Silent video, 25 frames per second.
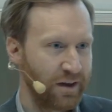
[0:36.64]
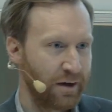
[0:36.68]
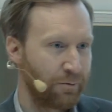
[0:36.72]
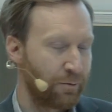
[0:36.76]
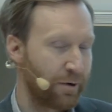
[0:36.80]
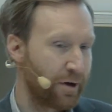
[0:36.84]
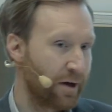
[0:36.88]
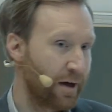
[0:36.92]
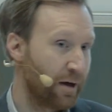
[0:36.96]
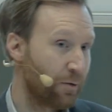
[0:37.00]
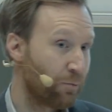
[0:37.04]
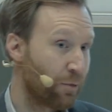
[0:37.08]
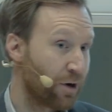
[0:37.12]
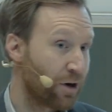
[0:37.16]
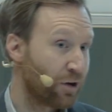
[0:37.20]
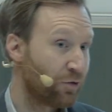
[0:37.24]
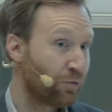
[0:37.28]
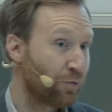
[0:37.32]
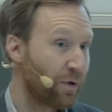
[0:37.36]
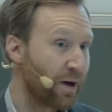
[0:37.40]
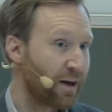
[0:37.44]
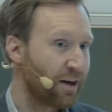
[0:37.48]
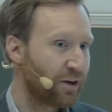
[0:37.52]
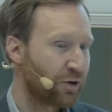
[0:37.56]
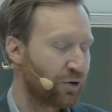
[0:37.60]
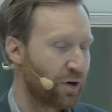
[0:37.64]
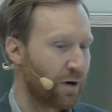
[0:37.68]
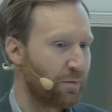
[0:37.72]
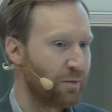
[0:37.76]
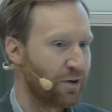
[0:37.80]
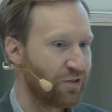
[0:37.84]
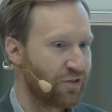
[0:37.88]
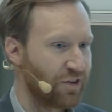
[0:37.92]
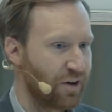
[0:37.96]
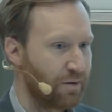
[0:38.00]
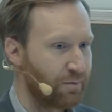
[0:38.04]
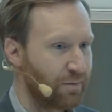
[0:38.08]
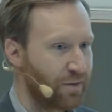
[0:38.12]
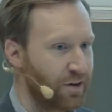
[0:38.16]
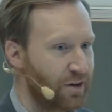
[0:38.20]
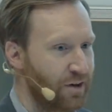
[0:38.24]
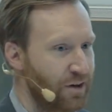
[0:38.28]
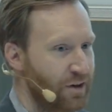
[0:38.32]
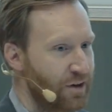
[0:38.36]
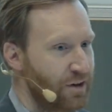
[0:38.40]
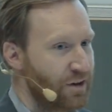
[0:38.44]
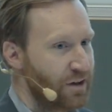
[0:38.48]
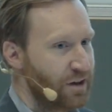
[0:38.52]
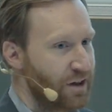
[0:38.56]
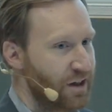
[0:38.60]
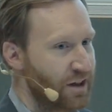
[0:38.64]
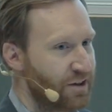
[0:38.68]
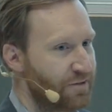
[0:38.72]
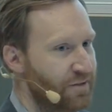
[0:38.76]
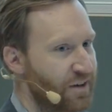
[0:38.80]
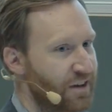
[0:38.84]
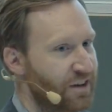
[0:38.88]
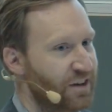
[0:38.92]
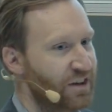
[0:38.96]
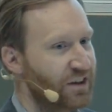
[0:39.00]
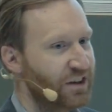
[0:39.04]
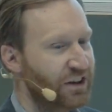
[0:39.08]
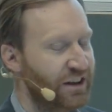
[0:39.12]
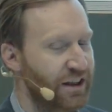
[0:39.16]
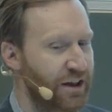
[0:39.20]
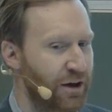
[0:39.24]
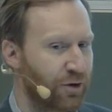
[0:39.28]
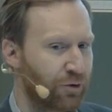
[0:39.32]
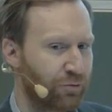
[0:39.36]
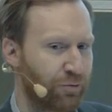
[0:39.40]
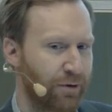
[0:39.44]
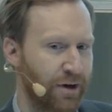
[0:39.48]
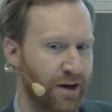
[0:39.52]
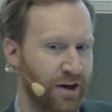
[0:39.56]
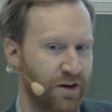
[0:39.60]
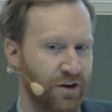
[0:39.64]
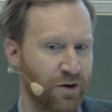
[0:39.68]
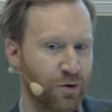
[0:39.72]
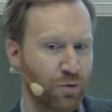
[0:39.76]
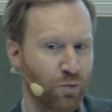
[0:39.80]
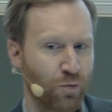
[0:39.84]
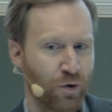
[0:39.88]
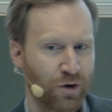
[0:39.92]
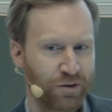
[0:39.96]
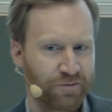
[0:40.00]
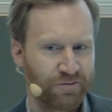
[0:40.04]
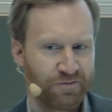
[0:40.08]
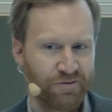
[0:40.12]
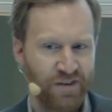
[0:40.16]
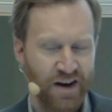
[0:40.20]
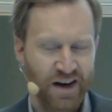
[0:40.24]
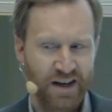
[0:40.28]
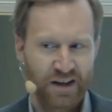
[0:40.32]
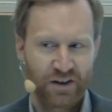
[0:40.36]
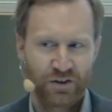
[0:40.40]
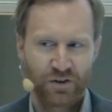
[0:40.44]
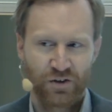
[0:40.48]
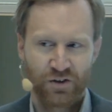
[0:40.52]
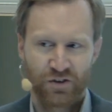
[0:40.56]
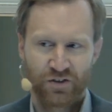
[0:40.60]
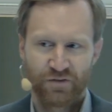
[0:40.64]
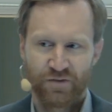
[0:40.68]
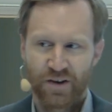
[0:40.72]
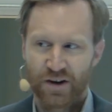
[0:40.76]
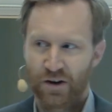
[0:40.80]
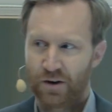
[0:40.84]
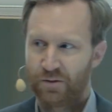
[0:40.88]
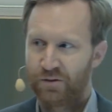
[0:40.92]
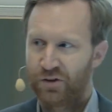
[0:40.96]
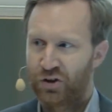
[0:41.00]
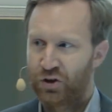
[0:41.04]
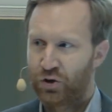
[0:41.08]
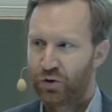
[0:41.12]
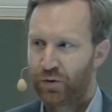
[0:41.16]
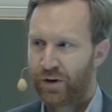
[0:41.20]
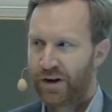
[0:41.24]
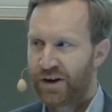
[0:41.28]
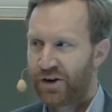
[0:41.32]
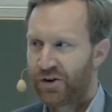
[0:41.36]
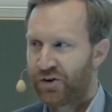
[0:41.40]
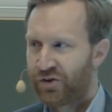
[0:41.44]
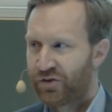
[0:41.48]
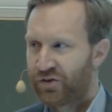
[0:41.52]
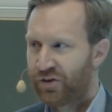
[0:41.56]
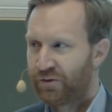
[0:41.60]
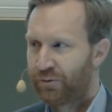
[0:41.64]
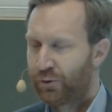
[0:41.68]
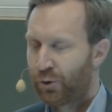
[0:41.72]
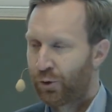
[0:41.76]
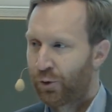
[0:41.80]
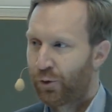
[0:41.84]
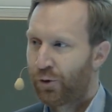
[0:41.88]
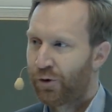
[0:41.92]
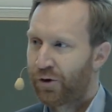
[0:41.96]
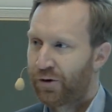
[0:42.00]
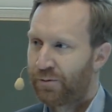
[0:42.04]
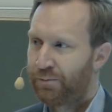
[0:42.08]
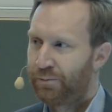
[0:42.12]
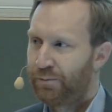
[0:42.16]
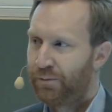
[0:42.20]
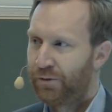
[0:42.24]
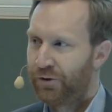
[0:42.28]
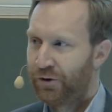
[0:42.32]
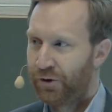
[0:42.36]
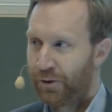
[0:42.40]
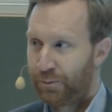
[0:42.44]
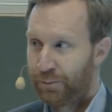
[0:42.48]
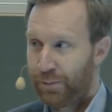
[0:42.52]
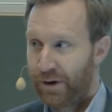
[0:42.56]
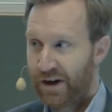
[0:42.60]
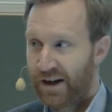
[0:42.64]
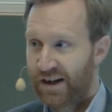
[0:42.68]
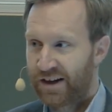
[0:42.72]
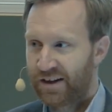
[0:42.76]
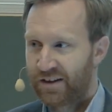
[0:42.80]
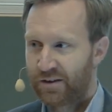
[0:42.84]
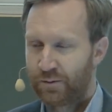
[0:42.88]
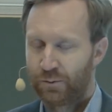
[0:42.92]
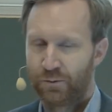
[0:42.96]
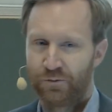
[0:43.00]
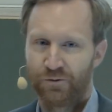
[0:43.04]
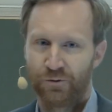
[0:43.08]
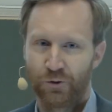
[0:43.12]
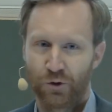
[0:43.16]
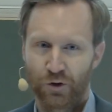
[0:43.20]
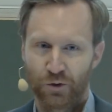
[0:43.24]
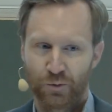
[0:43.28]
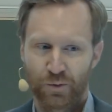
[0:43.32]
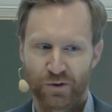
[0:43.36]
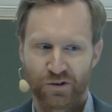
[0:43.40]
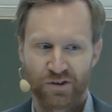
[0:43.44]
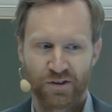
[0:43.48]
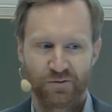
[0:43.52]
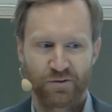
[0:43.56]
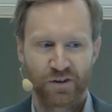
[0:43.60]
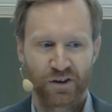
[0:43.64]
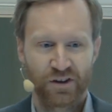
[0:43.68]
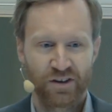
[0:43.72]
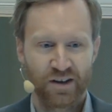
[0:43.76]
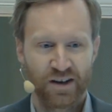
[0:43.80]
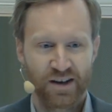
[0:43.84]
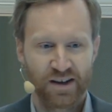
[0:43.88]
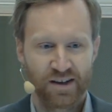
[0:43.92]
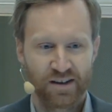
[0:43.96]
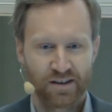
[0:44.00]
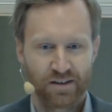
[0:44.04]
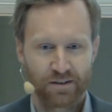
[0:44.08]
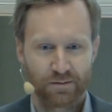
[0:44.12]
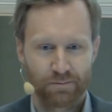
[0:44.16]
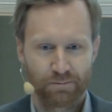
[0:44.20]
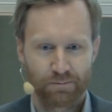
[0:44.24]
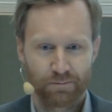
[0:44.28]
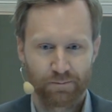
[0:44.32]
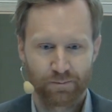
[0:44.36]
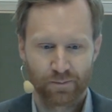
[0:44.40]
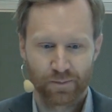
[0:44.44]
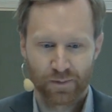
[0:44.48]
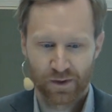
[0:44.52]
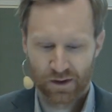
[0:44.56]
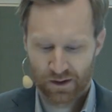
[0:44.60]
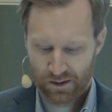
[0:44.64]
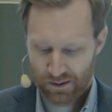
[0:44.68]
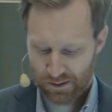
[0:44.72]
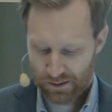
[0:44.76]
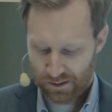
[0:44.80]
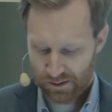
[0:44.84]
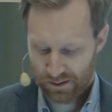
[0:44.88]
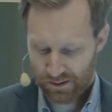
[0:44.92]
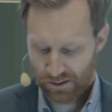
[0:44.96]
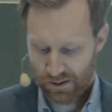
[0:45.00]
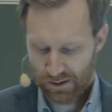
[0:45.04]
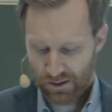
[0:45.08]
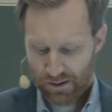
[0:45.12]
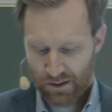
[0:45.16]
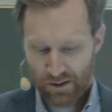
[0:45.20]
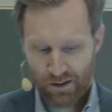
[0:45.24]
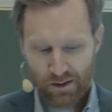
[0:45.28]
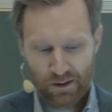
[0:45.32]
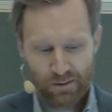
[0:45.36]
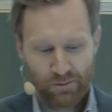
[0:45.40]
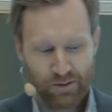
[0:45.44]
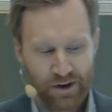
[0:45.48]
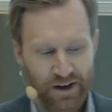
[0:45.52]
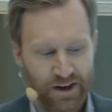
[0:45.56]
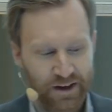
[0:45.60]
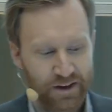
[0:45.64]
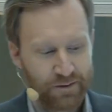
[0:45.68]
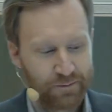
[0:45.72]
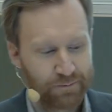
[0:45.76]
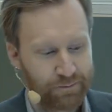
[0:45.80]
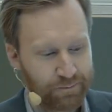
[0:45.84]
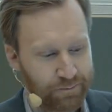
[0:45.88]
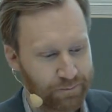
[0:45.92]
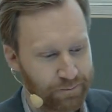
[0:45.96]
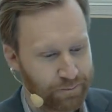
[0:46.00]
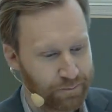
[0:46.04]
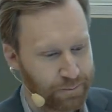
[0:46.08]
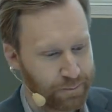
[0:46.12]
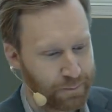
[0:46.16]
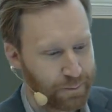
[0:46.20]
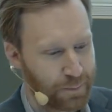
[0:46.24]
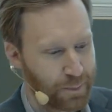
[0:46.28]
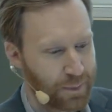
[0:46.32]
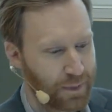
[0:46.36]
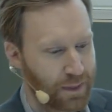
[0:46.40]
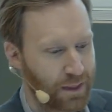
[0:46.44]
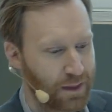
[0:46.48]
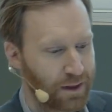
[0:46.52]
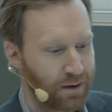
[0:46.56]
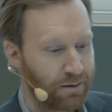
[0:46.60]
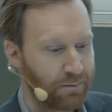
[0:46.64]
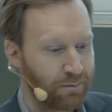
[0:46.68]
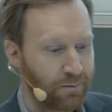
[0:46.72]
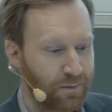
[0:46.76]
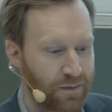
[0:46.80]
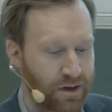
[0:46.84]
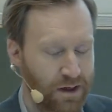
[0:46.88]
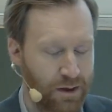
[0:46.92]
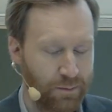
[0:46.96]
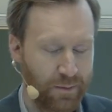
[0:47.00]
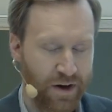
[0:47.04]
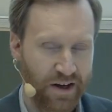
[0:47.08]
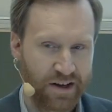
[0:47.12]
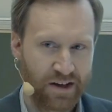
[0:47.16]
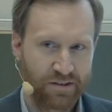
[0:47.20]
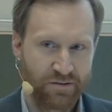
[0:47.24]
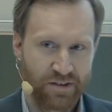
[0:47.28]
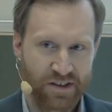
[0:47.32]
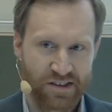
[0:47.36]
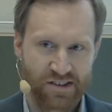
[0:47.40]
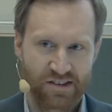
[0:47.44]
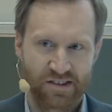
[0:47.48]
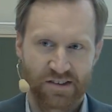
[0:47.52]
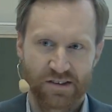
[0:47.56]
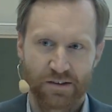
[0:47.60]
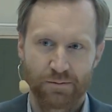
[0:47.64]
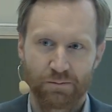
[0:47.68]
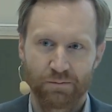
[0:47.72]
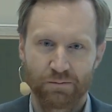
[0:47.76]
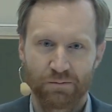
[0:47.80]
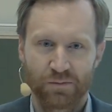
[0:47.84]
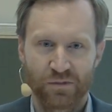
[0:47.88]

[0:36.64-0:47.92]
And what is really troublesome is that she don't really know what factors that are the triggers for her pain for a specific day. Then, imagine this.